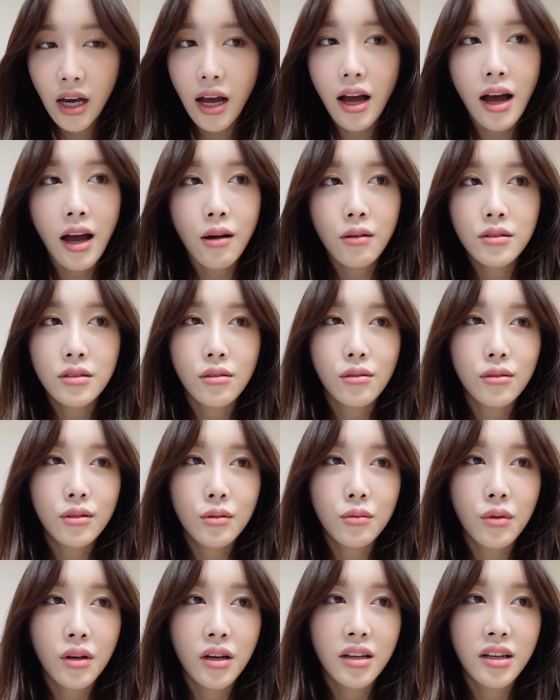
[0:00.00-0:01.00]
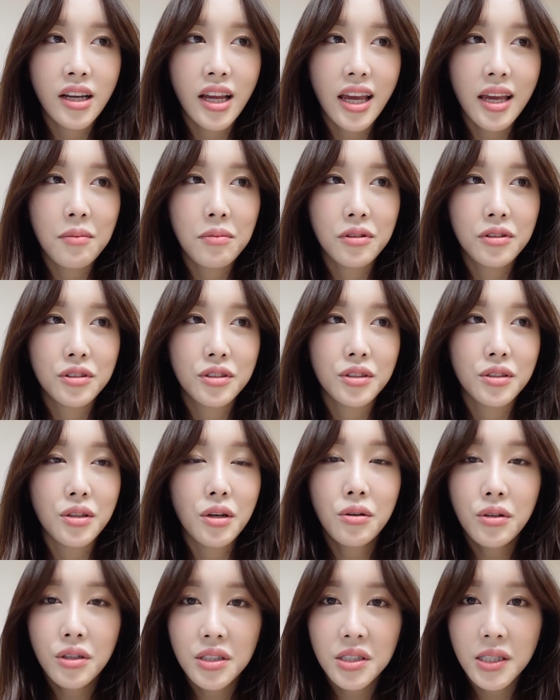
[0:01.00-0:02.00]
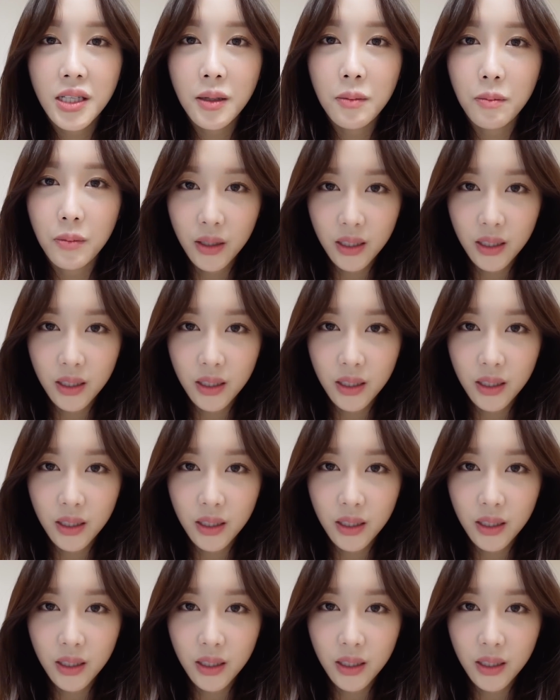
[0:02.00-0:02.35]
I was the only one able to notice it,